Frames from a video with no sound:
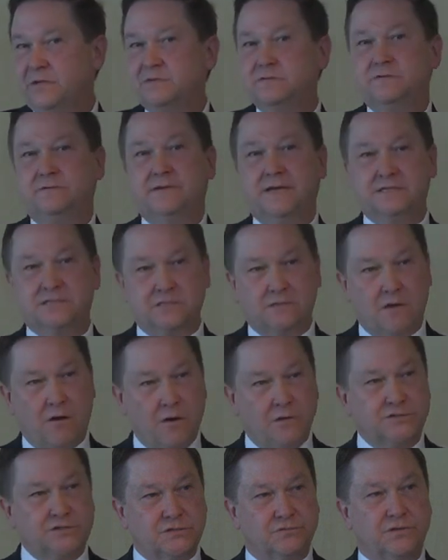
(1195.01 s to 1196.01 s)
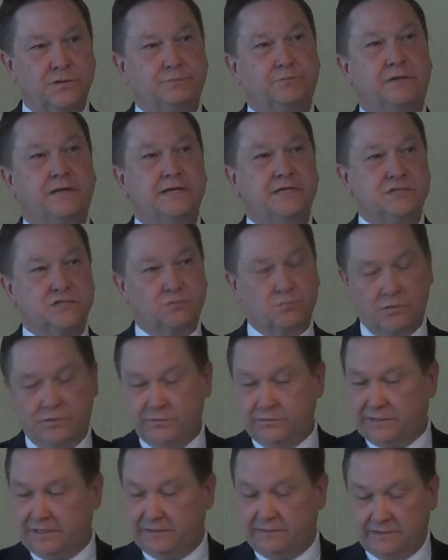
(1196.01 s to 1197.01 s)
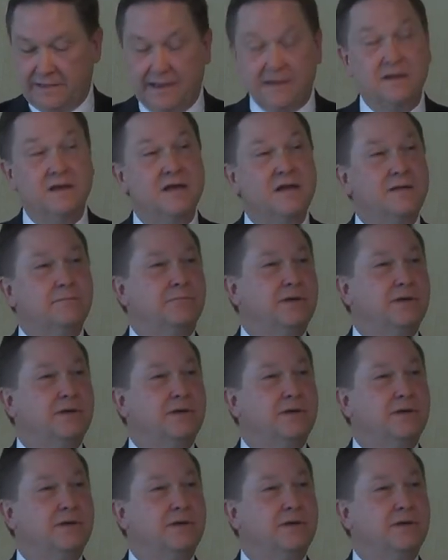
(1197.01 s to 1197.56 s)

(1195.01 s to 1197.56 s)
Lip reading: so that's also the place where you get that.